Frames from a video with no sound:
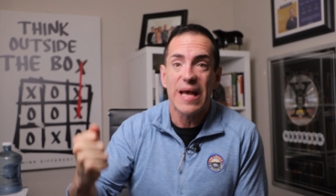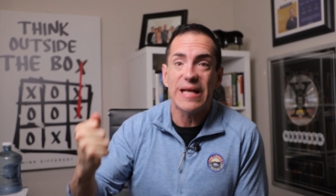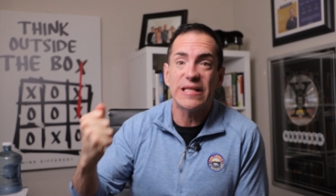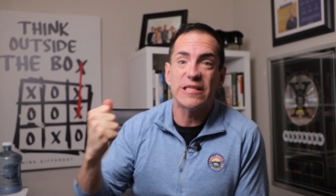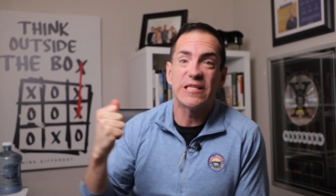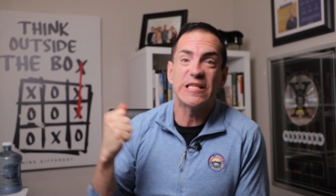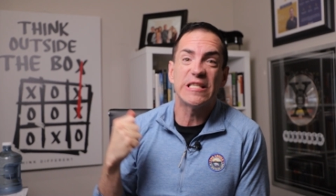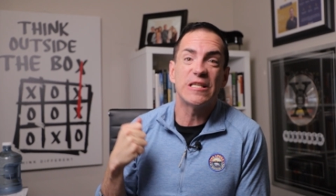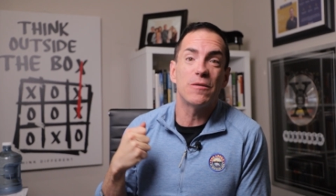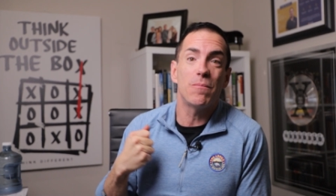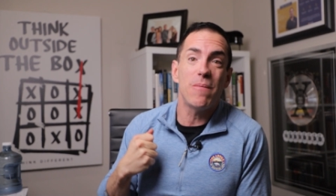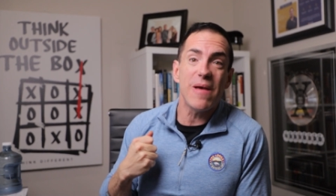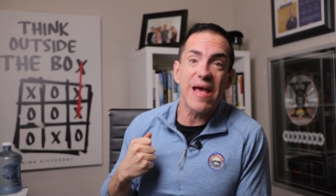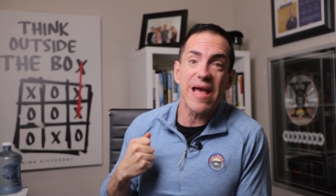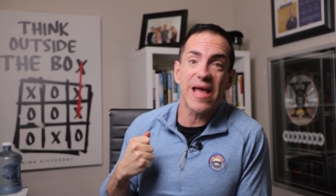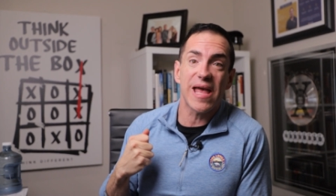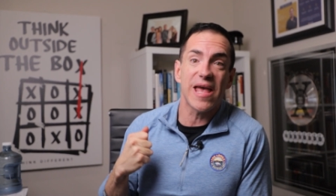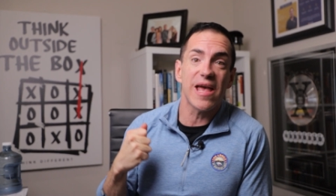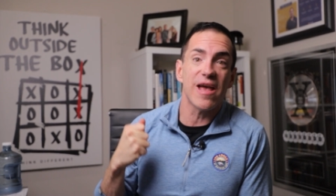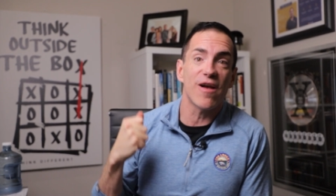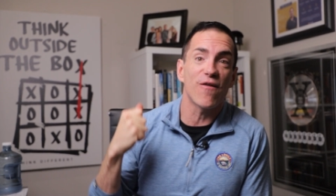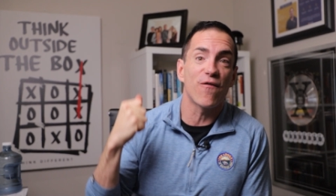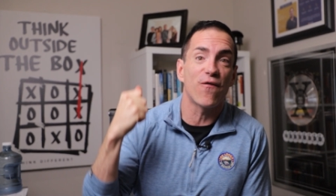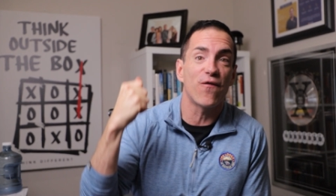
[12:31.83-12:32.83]
and
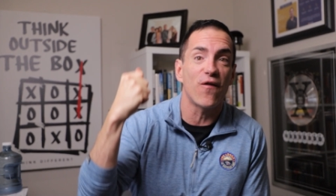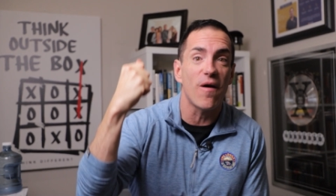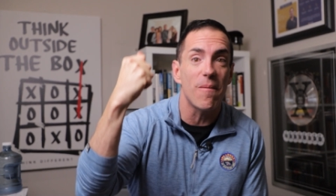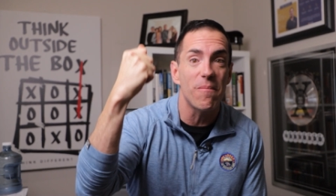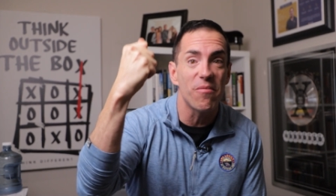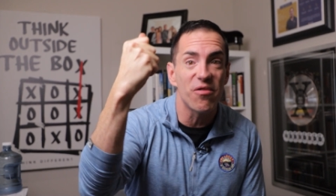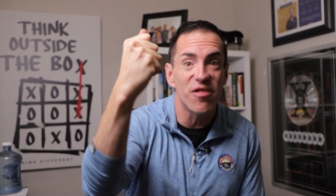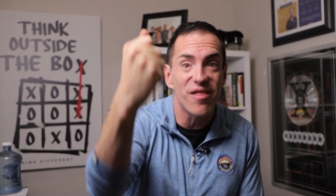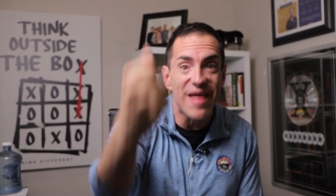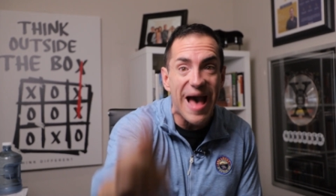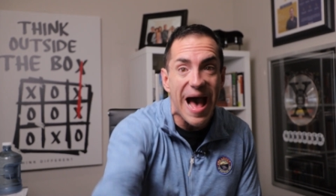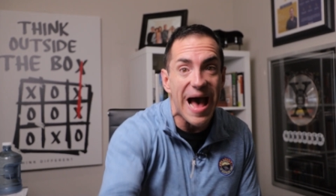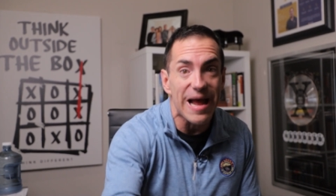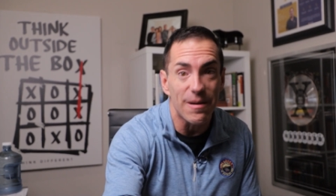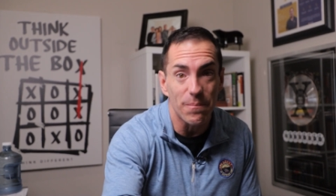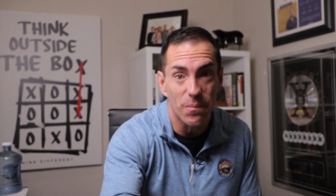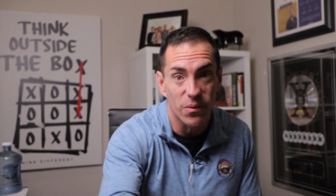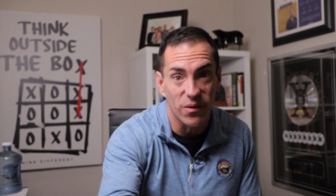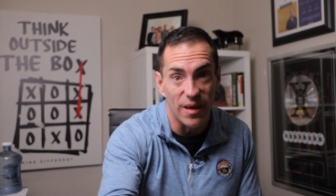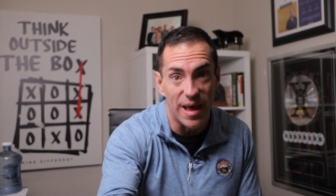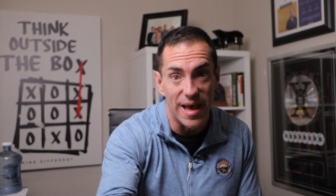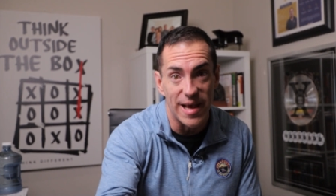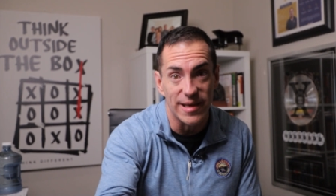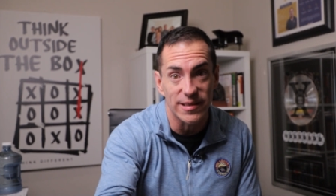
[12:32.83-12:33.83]
speaking from that
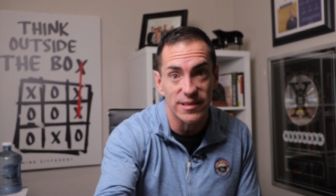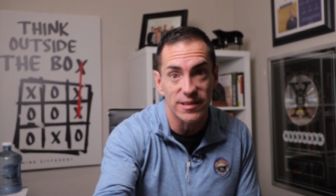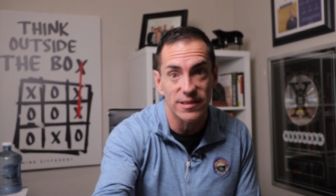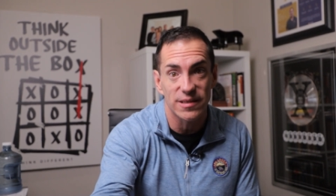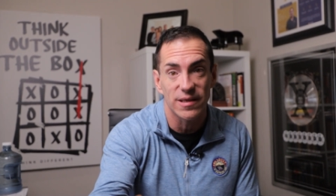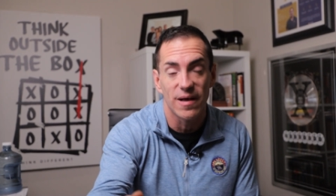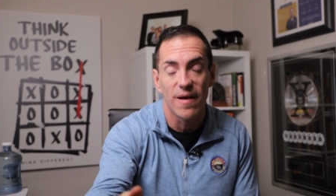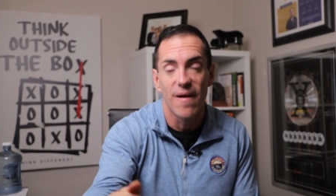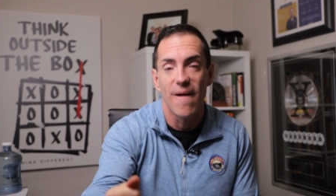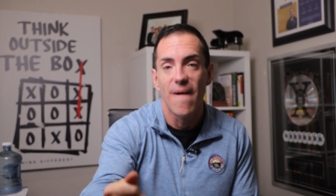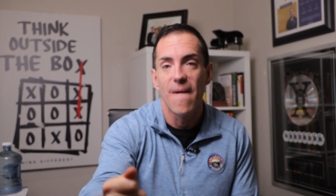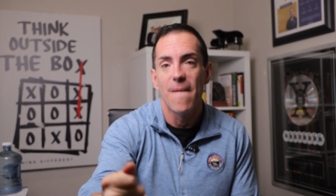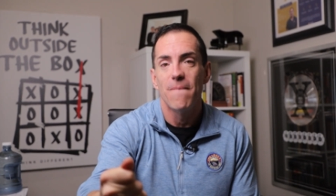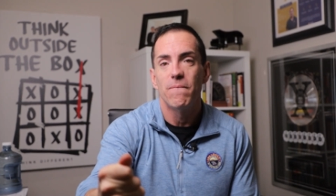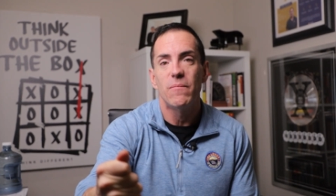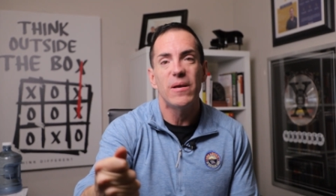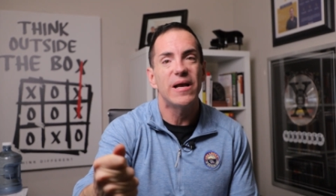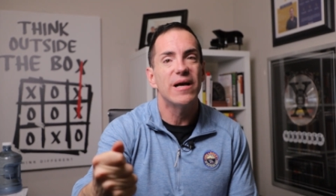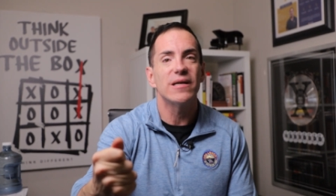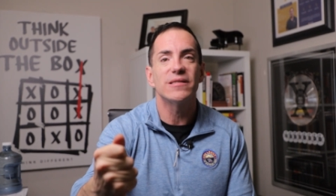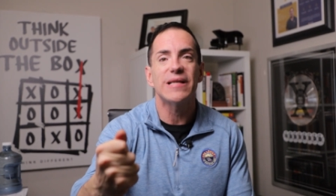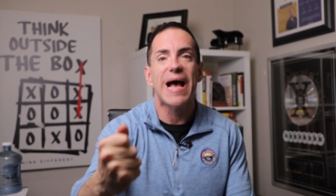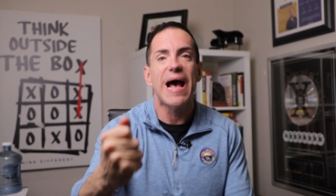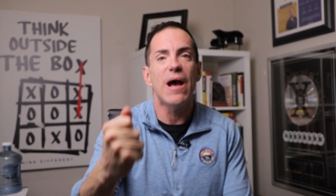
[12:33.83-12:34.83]
place
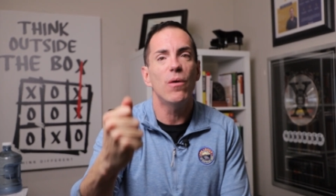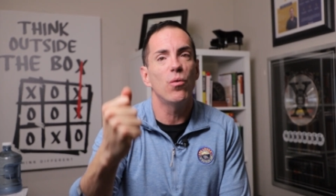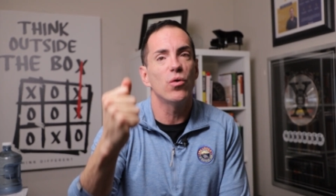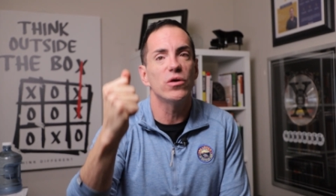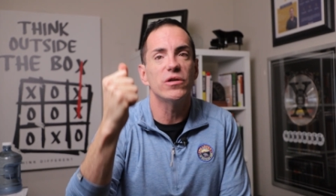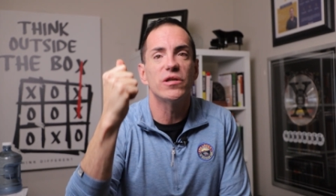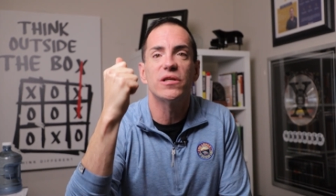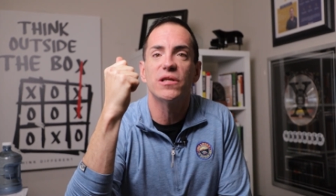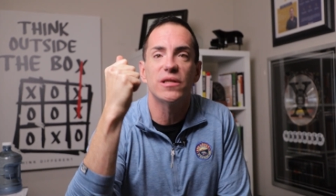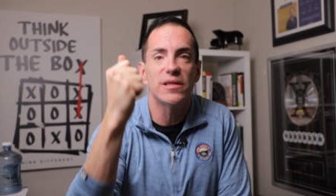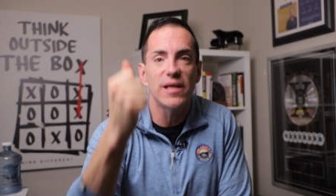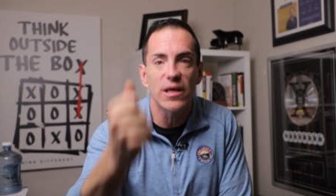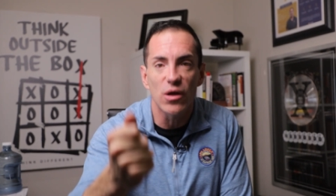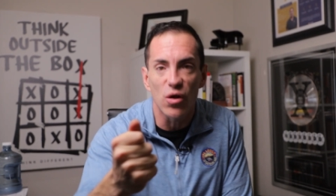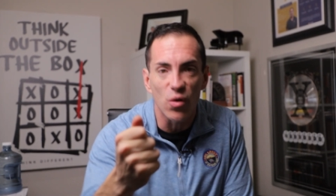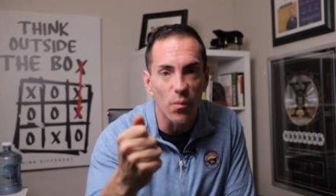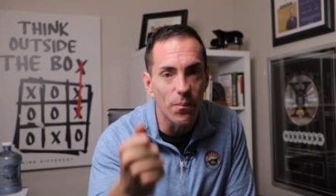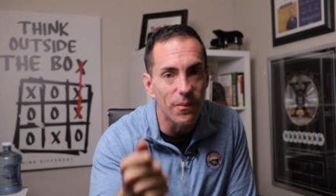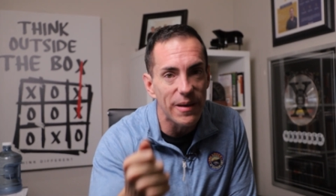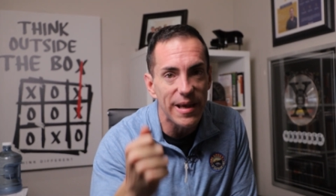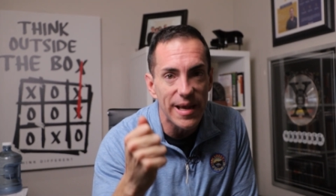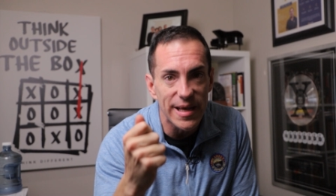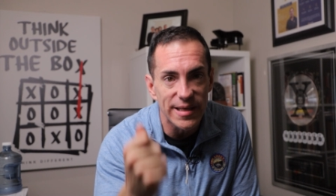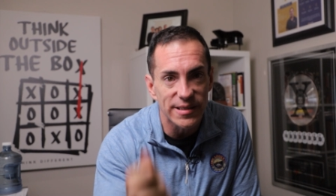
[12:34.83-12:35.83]
because I will
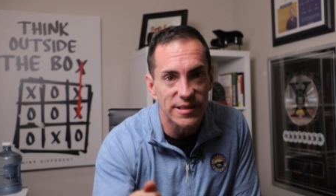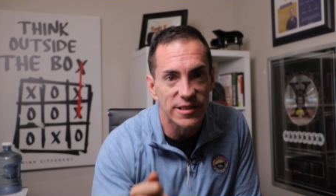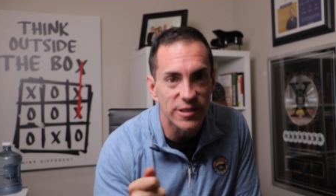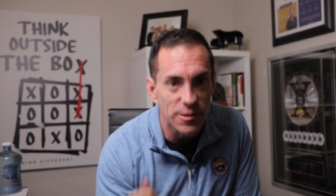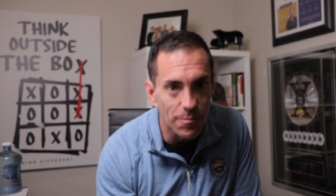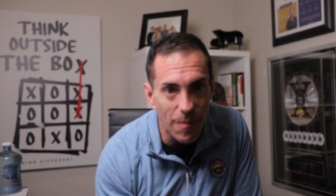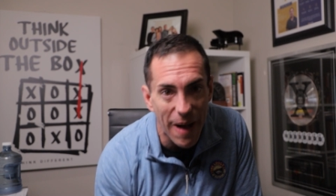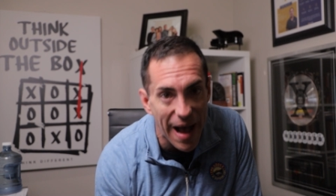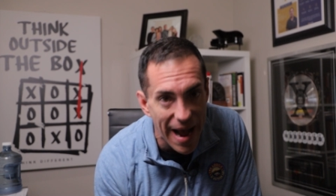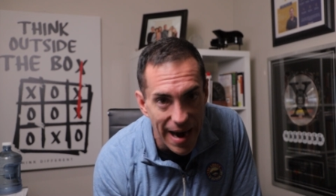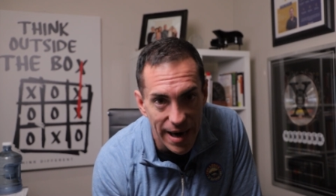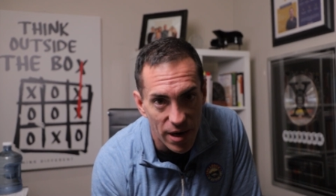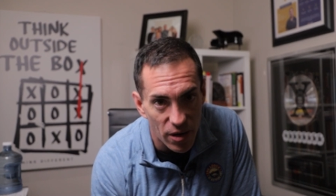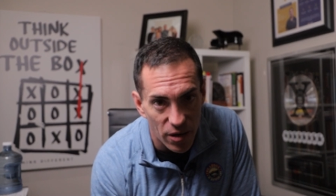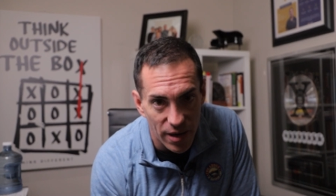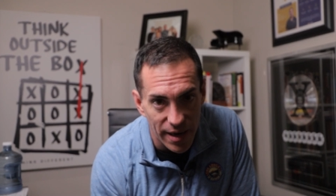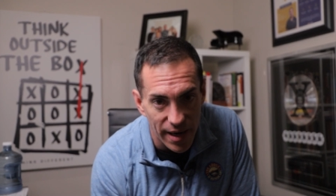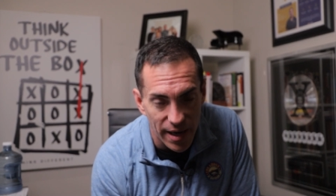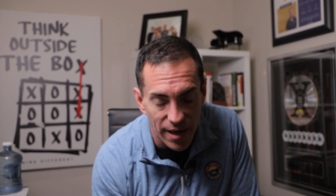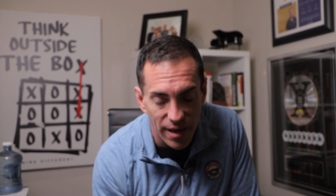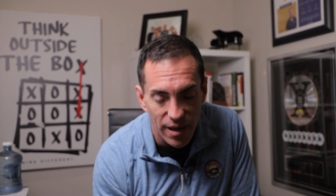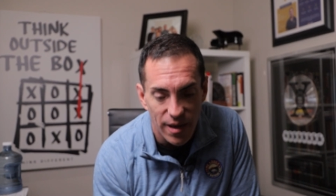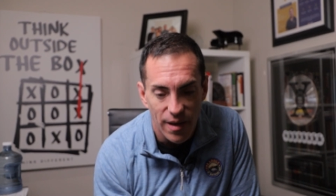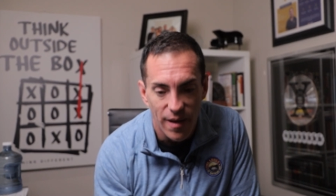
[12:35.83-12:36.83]
still be
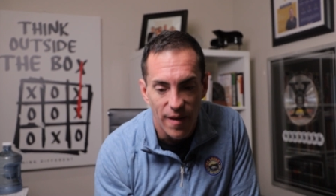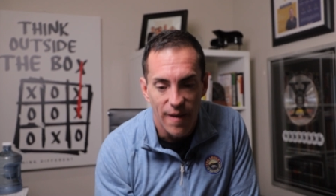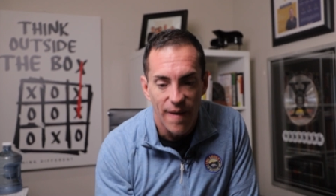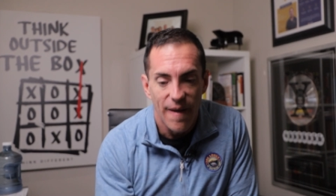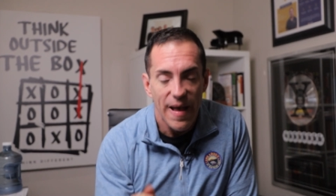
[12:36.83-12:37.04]
inspiring